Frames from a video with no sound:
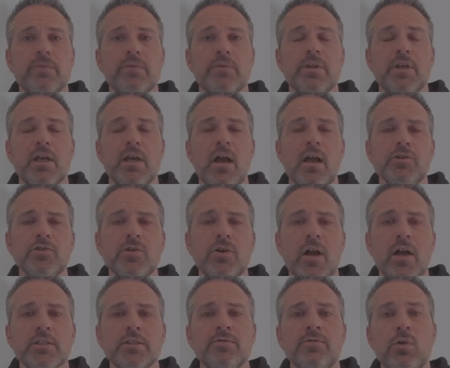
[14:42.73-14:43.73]
The
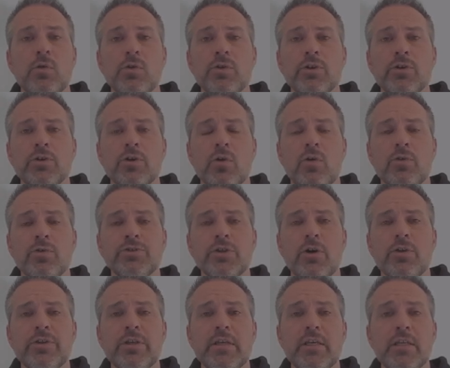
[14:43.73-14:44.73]
contracts folder holds
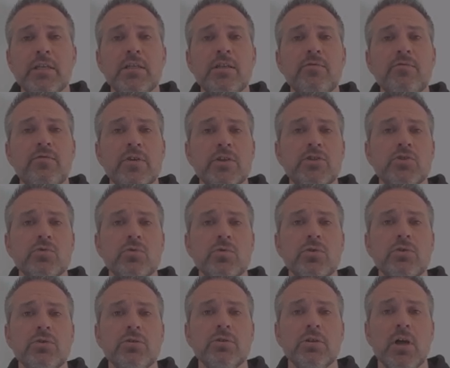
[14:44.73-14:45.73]
all the
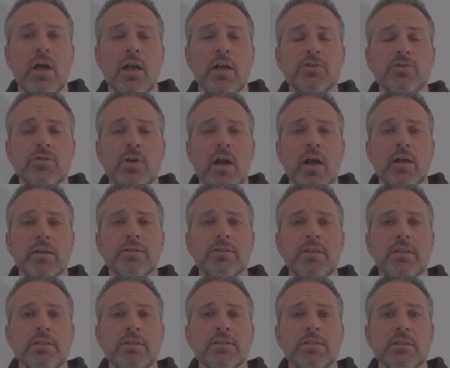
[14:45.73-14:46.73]
individual contracts
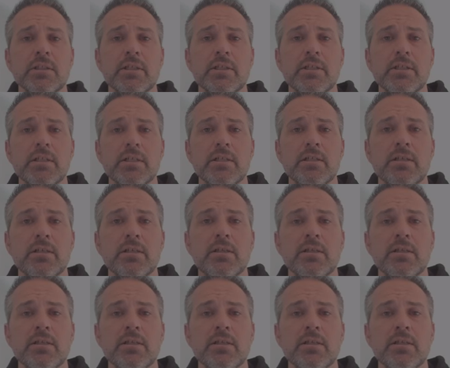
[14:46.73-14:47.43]
in Solidity.